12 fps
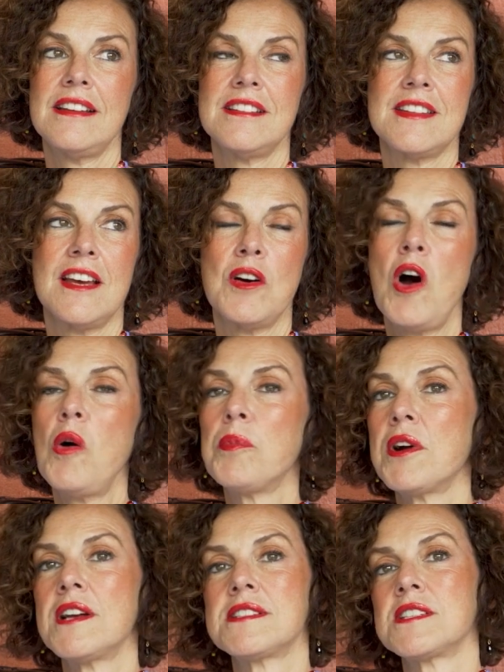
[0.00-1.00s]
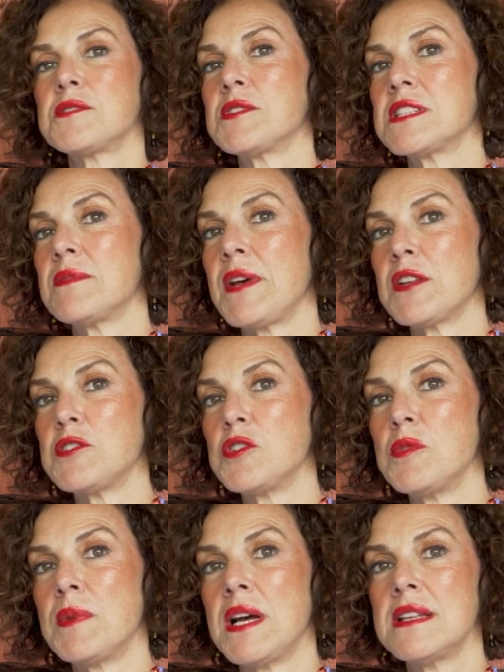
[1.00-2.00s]
the whole process was about
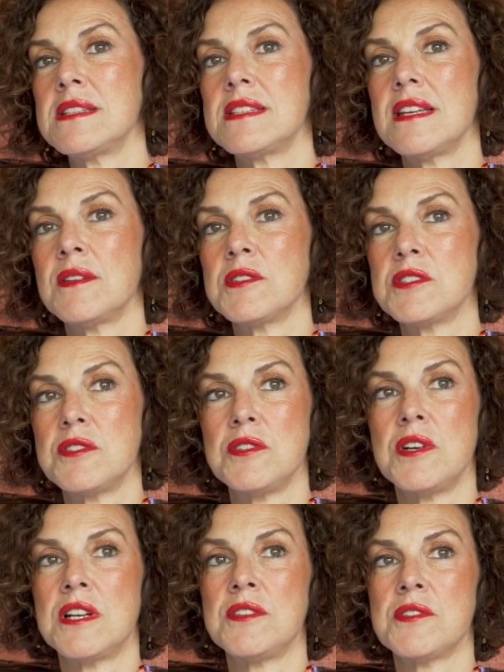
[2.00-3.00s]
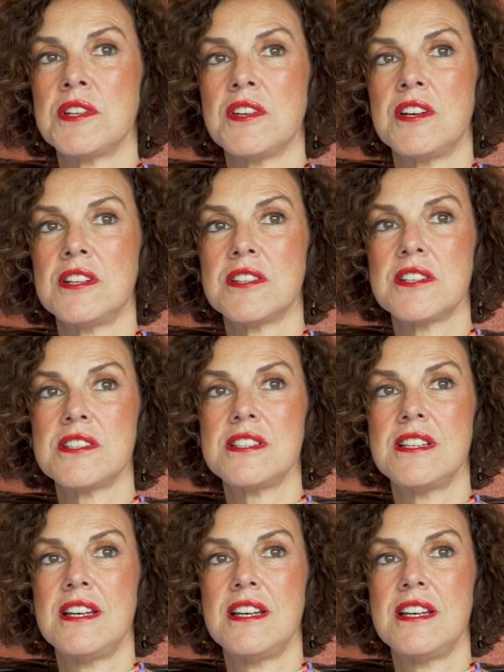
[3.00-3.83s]
2 months. It was $200.